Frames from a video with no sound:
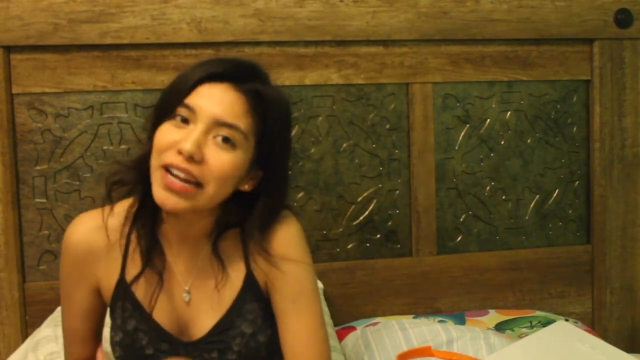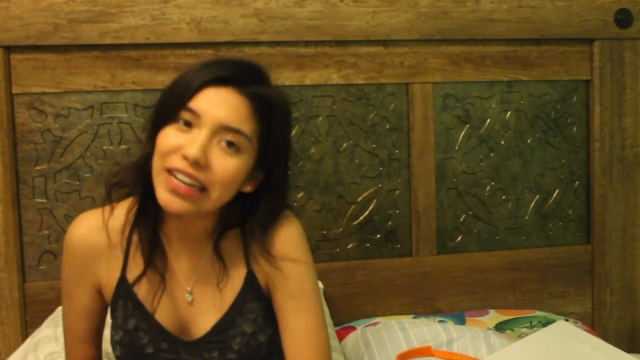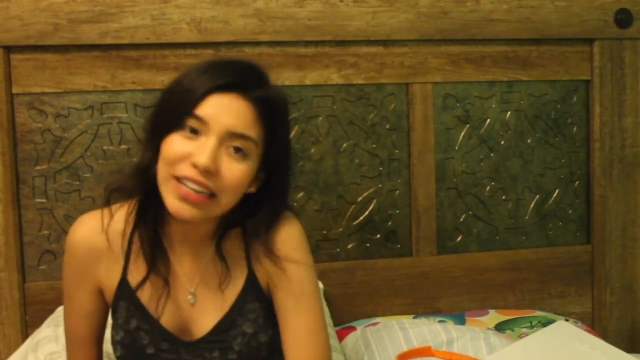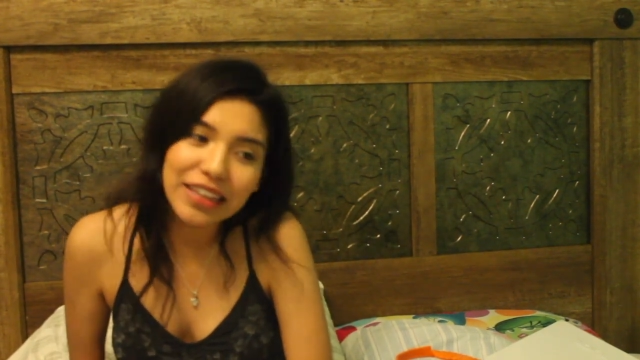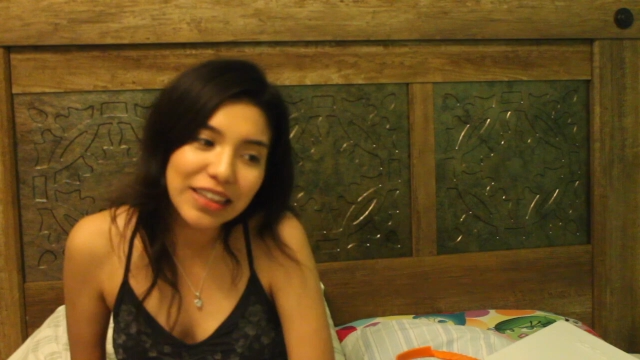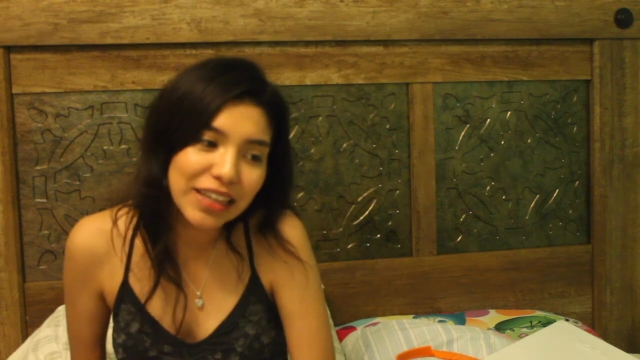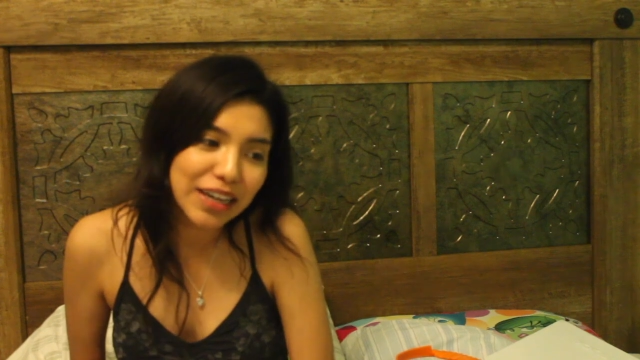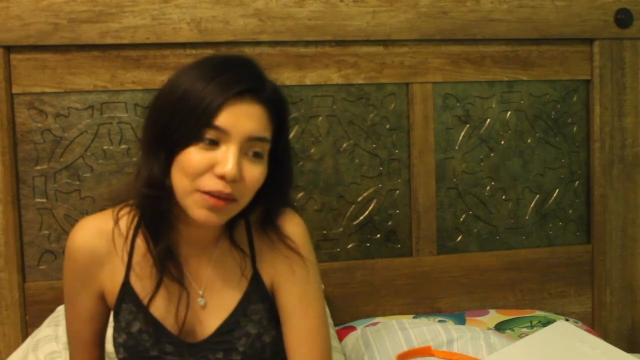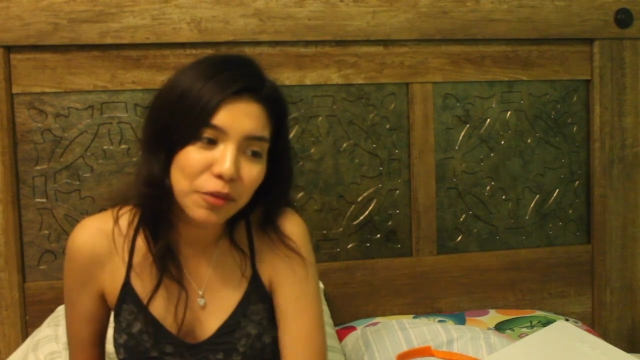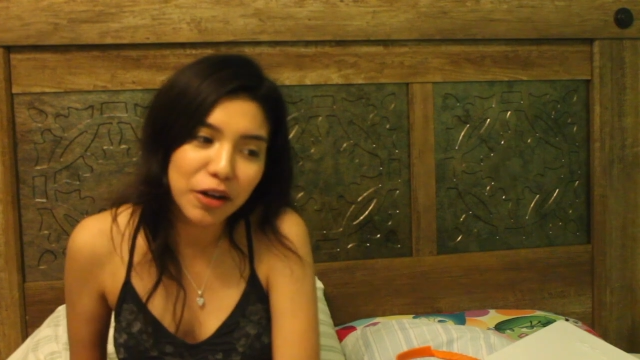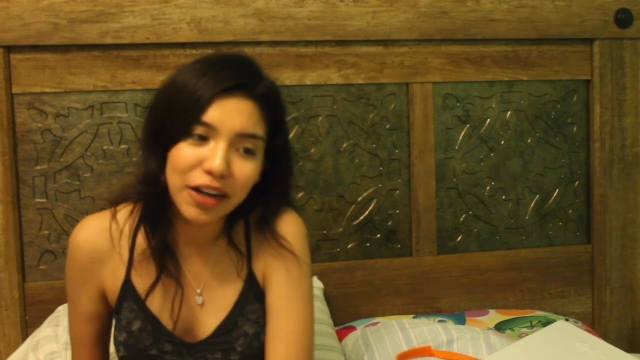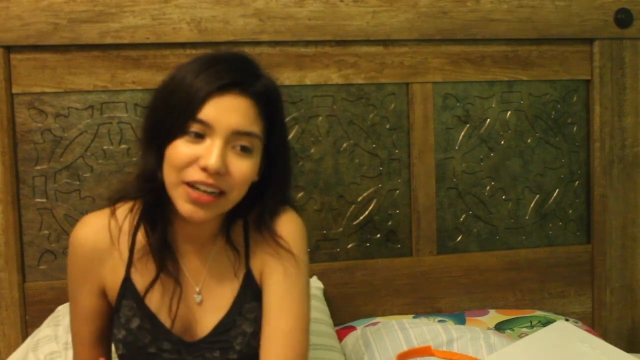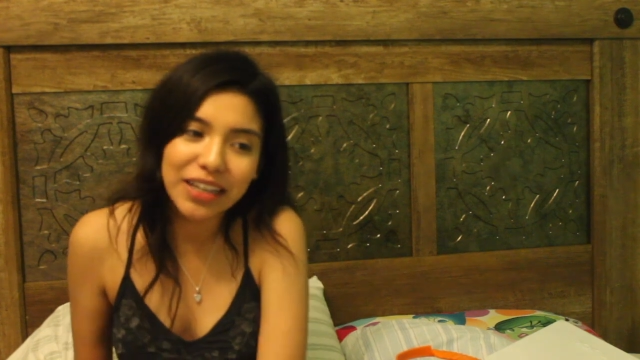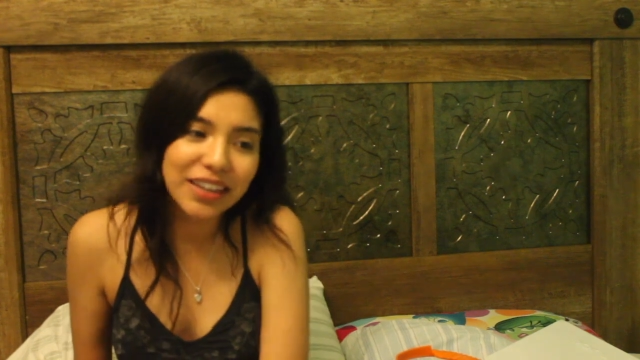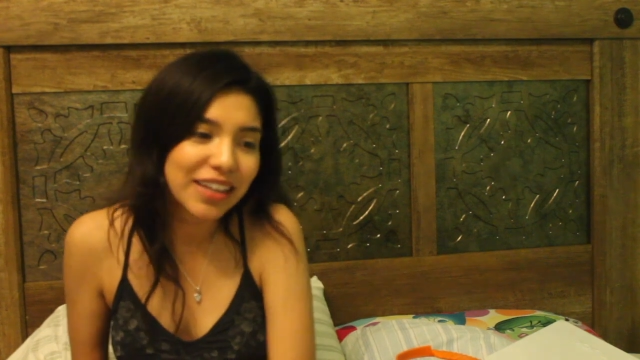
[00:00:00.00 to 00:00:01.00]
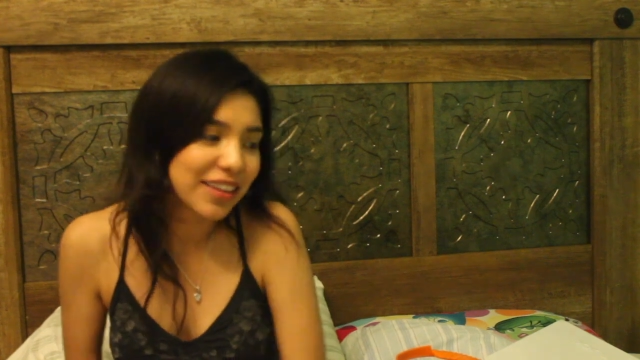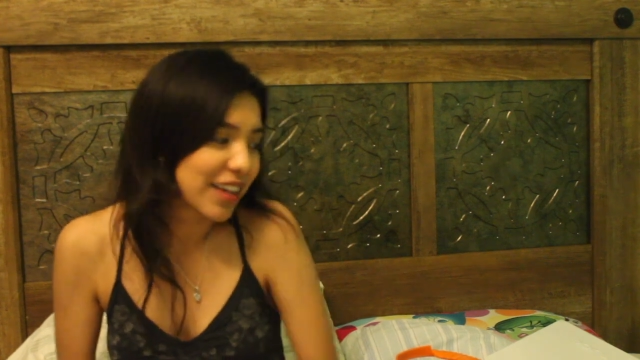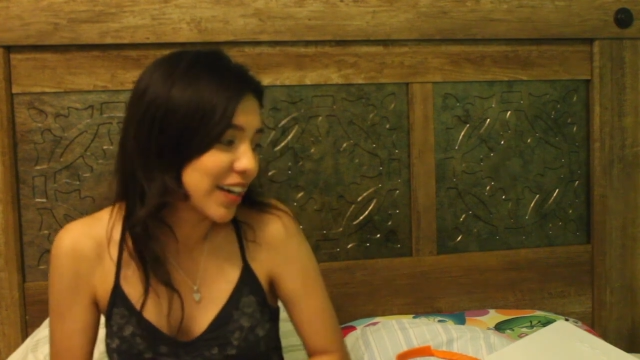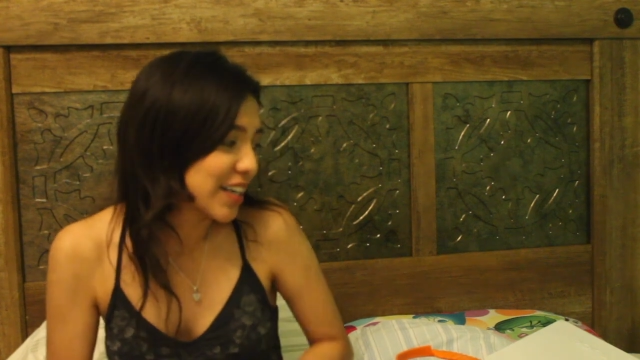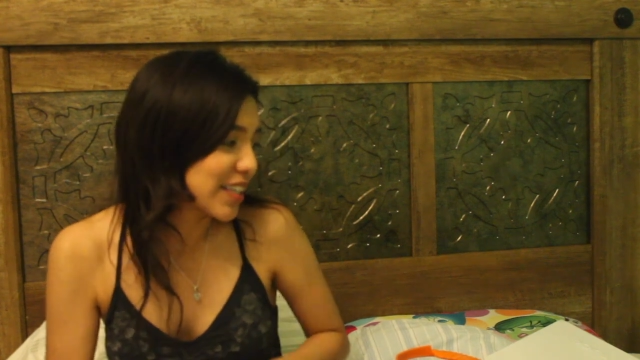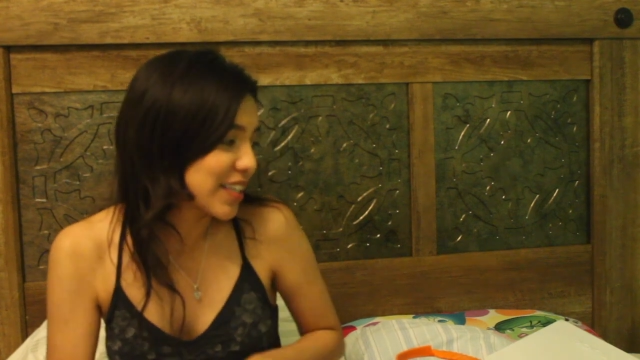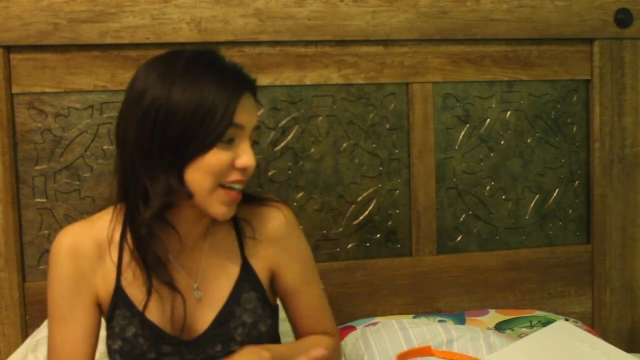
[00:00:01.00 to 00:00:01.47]
anything
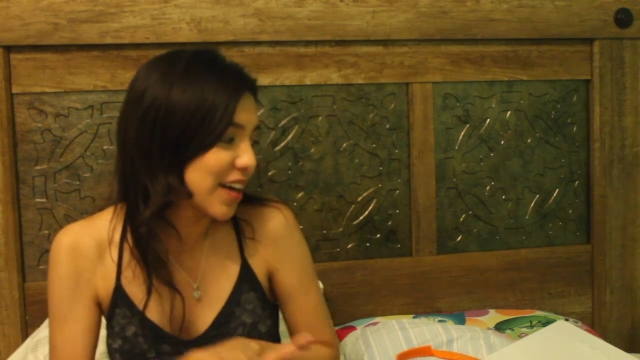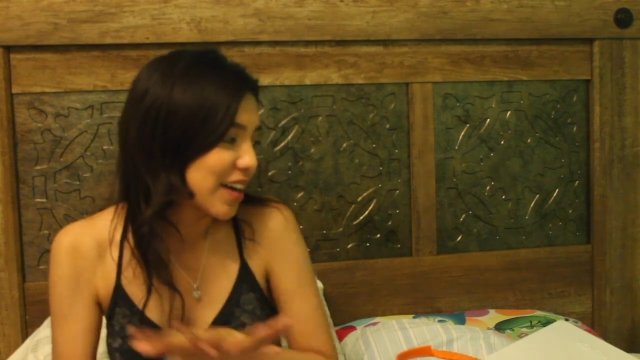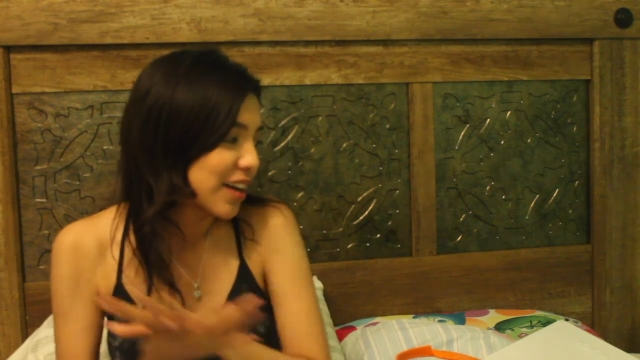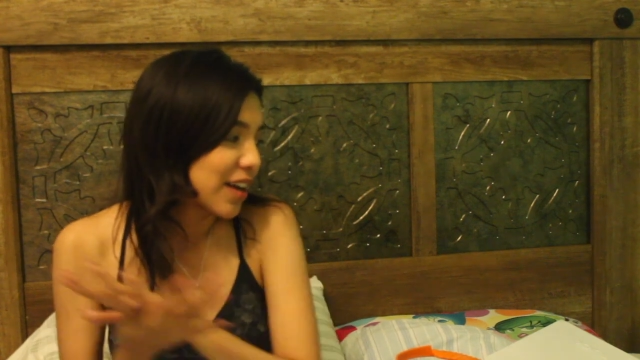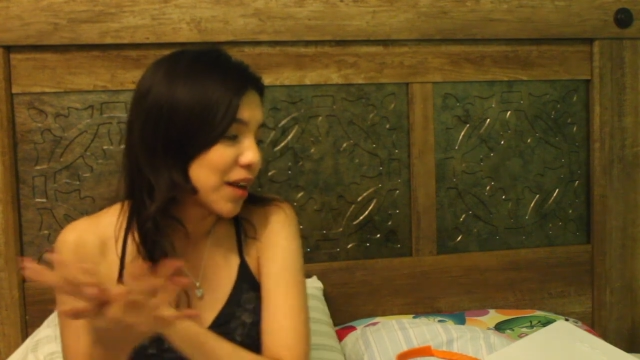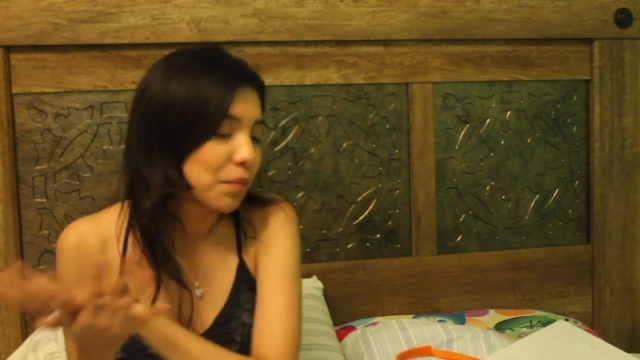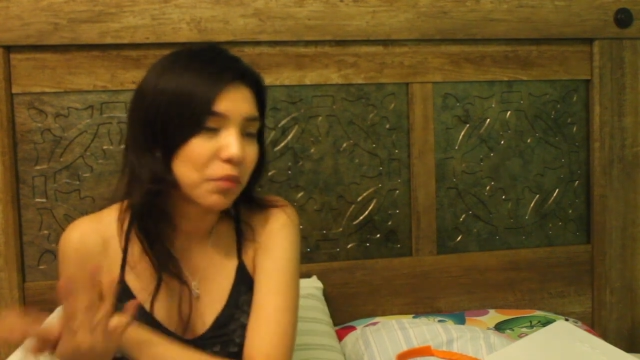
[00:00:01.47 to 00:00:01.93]
that I said,